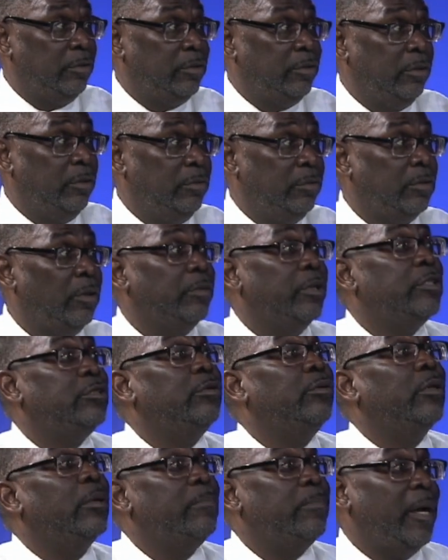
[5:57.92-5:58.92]
to so that
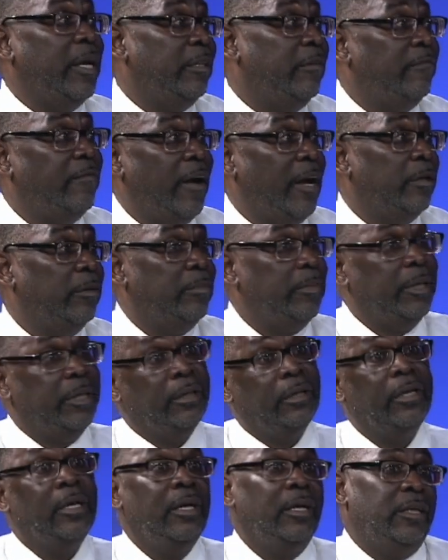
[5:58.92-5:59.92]
you can pay the final bill.
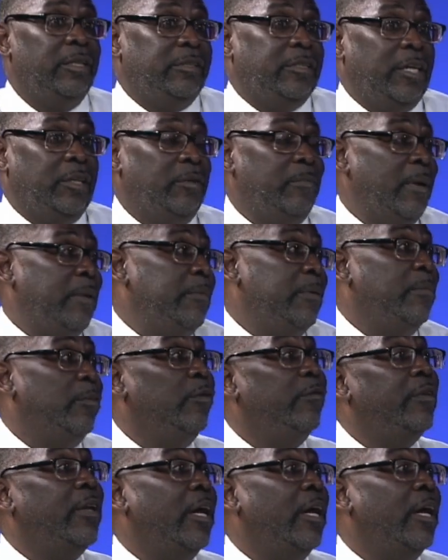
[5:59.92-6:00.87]
Say you may be moving